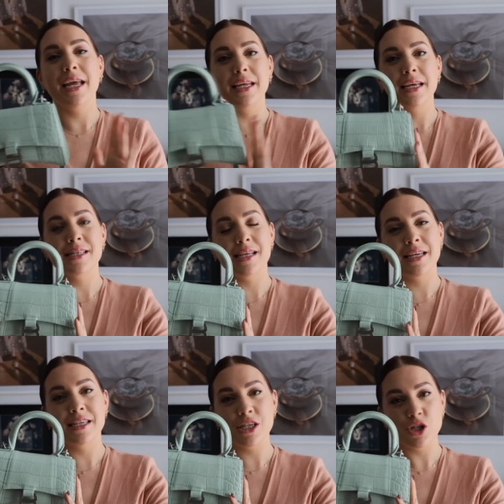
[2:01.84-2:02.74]
it is an
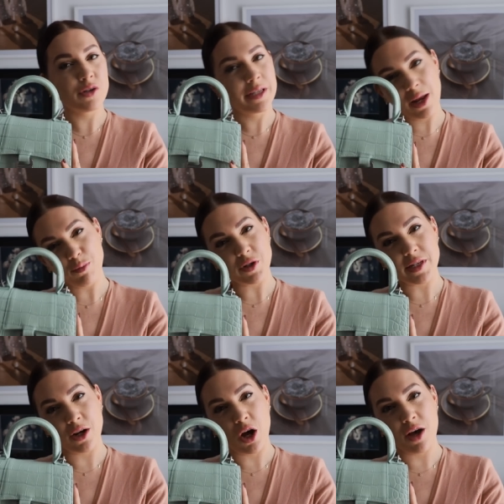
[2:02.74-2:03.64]
additional
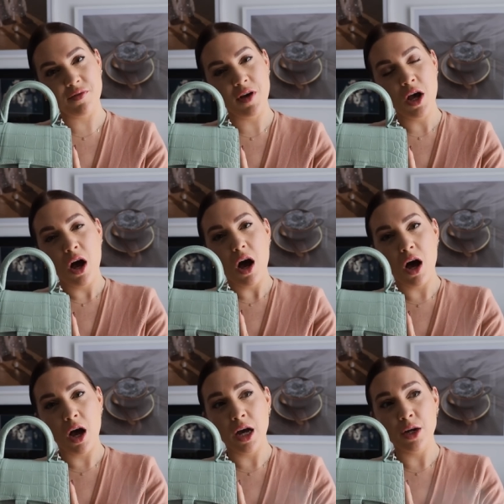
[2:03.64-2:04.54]
10% off
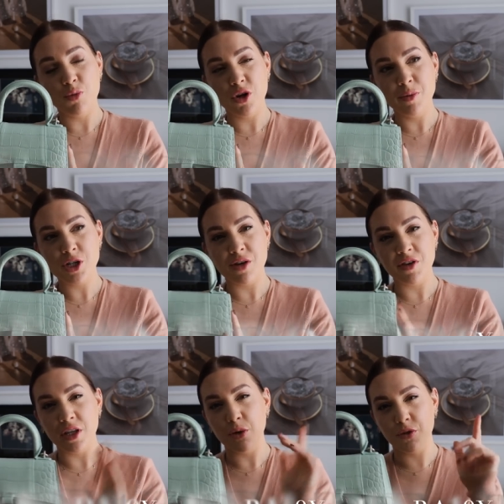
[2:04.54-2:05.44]
on pretty much
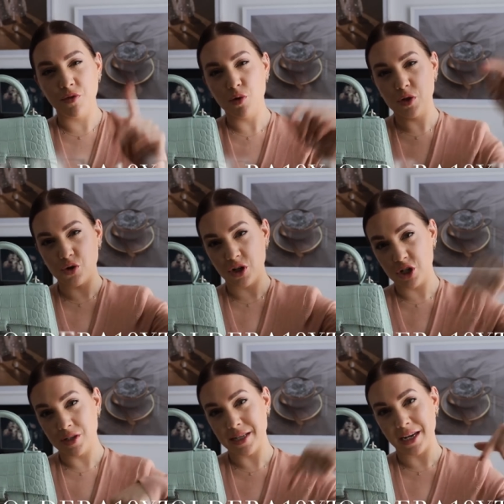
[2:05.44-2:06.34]
everything with a few
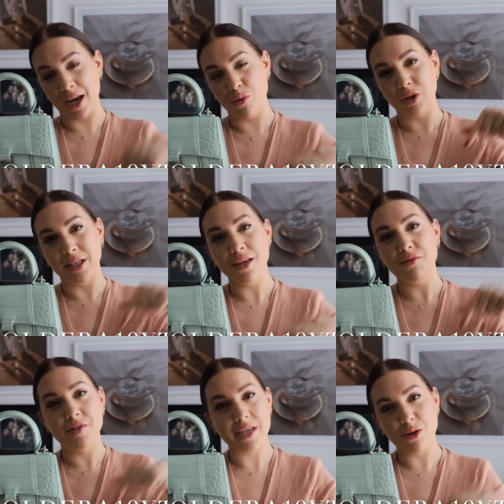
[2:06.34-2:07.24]
restrictions that I will
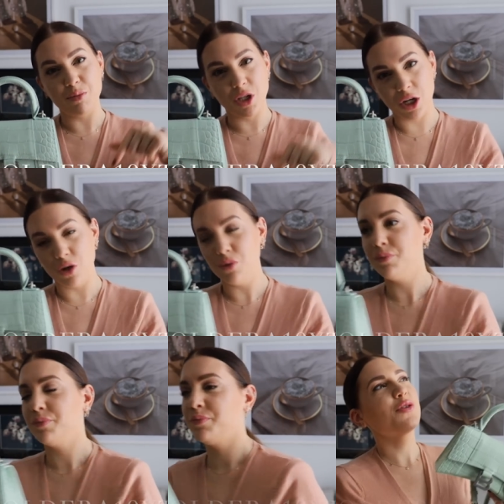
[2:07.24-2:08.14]
leave down
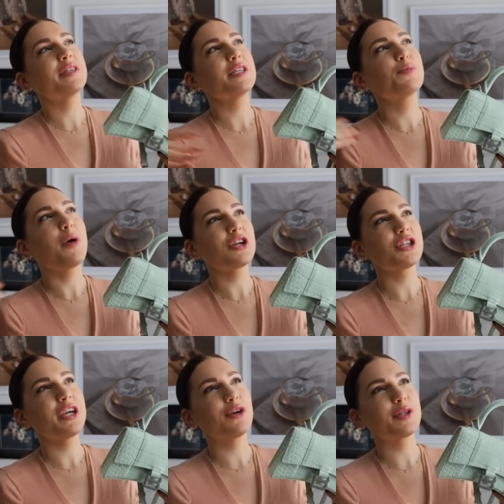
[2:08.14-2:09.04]
below. So this is
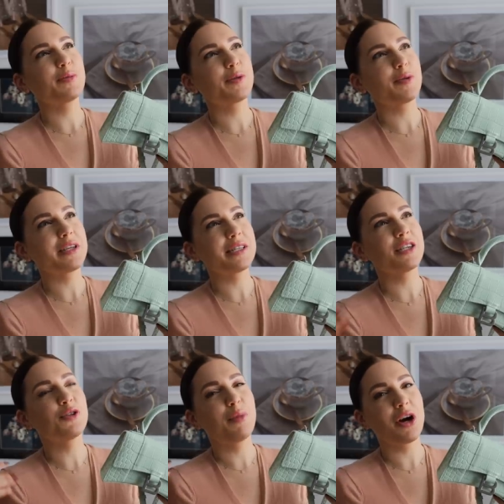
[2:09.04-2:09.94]
partially a Christmas
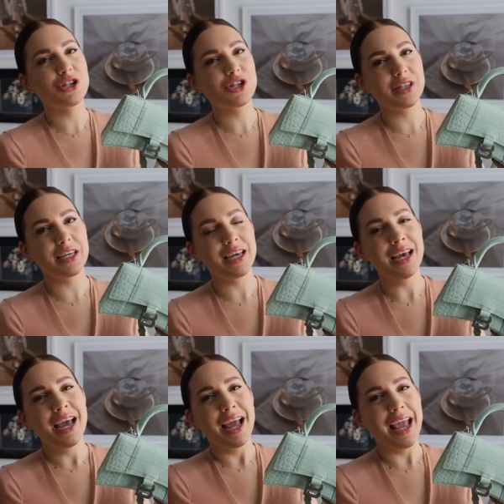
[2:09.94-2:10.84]
present,
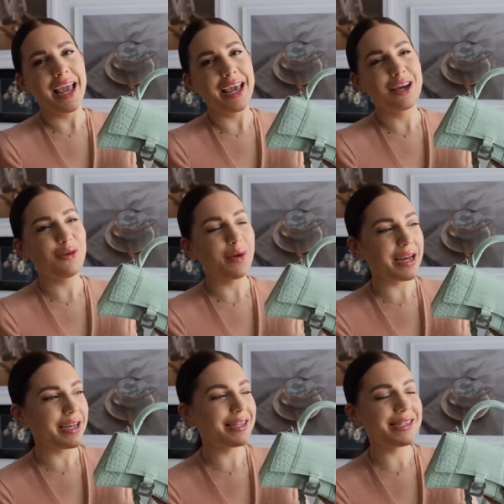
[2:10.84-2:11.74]
partially a
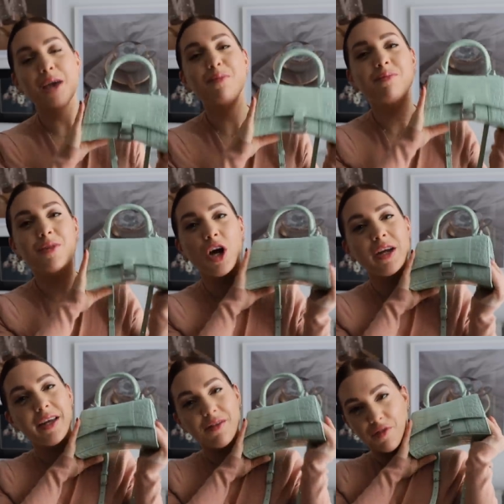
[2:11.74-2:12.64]
credit. I
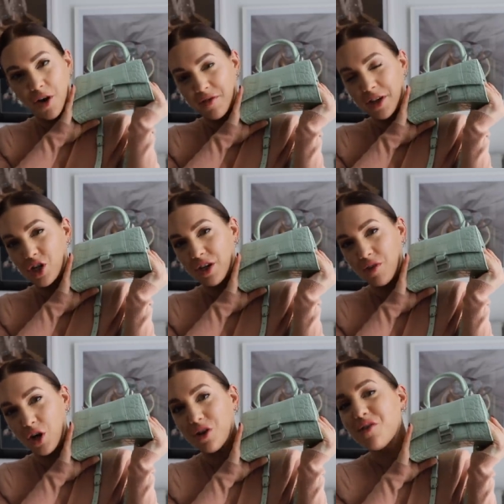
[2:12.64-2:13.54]
got a Farfetch
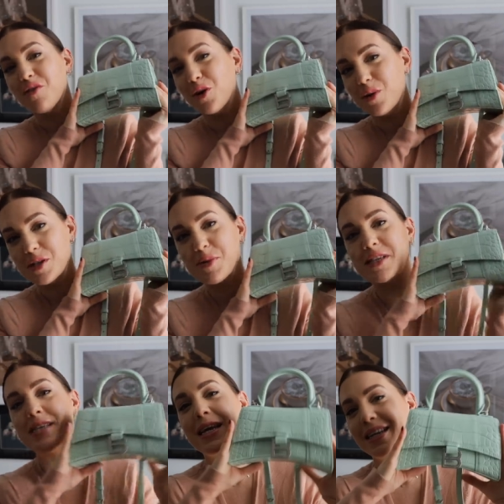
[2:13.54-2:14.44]
gift card for
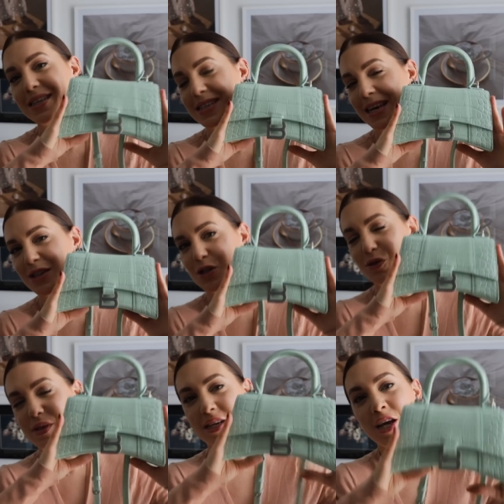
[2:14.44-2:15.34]
Christmas and I decided to
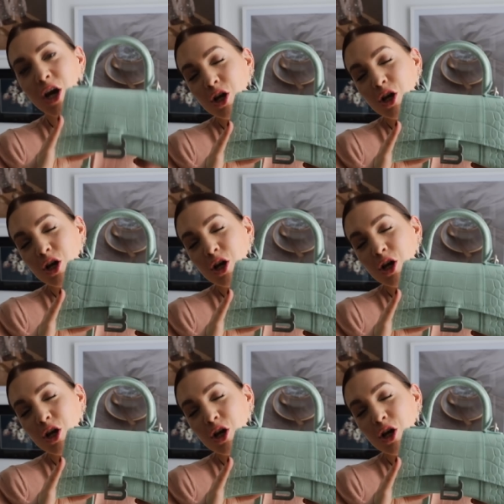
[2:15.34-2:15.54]
use it